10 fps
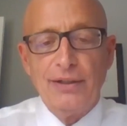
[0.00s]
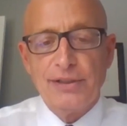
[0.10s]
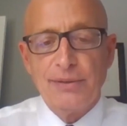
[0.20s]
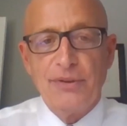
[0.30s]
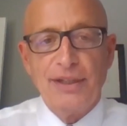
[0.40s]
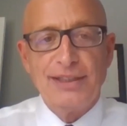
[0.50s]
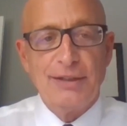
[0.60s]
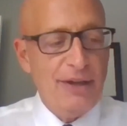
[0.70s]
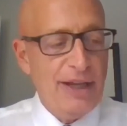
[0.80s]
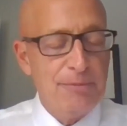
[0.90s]
some things
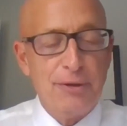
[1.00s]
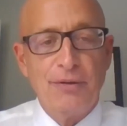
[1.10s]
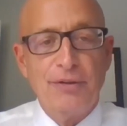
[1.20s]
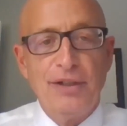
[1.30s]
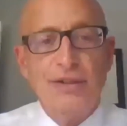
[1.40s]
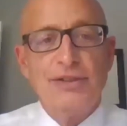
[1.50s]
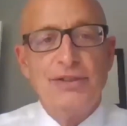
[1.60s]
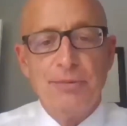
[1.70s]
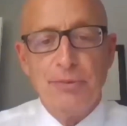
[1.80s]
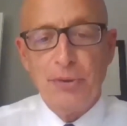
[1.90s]
that have happened over the
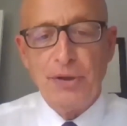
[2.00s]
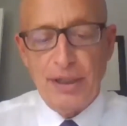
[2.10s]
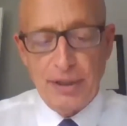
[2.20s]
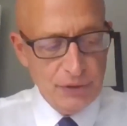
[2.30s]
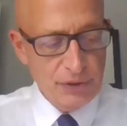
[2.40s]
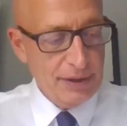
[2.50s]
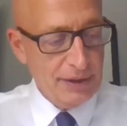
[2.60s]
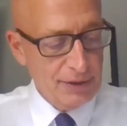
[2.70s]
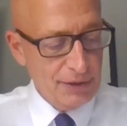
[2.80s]
years that have been pretty interesting.